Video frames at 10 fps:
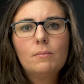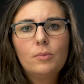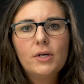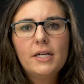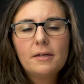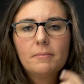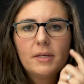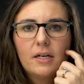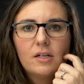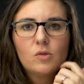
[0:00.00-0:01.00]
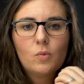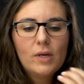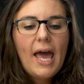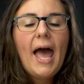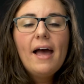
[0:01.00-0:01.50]
breeding, because
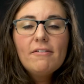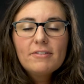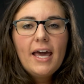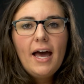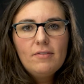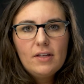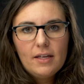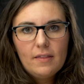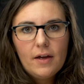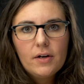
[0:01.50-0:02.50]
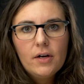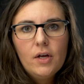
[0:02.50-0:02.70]
we have calving in there.